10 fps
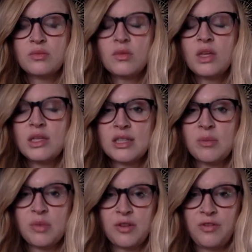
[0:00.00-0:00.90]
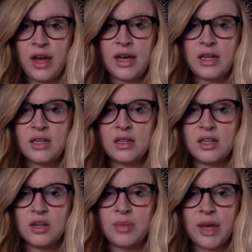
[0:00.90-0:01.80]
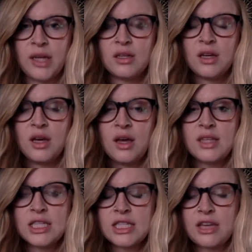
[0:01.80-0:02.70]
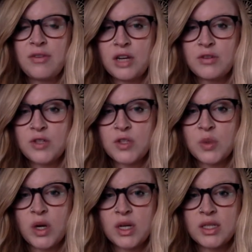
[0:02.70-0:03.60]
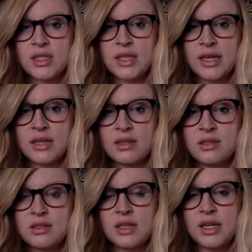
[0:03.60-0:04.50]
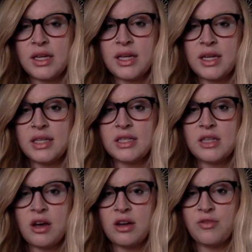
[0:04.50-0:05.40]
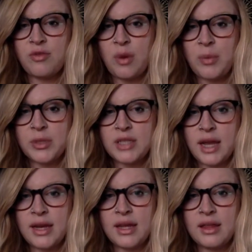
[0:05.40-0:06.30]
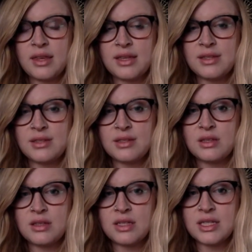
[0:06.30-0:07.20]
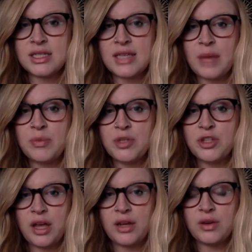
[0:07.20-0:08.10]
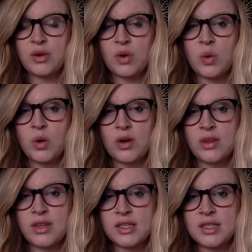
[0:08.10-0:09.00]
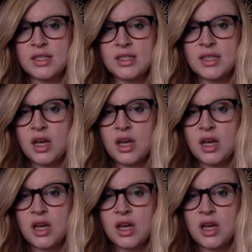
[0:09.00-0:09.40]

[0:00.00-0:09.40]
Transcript: simplify it a little bit. The Seven of Swords is kind of representing this deception or this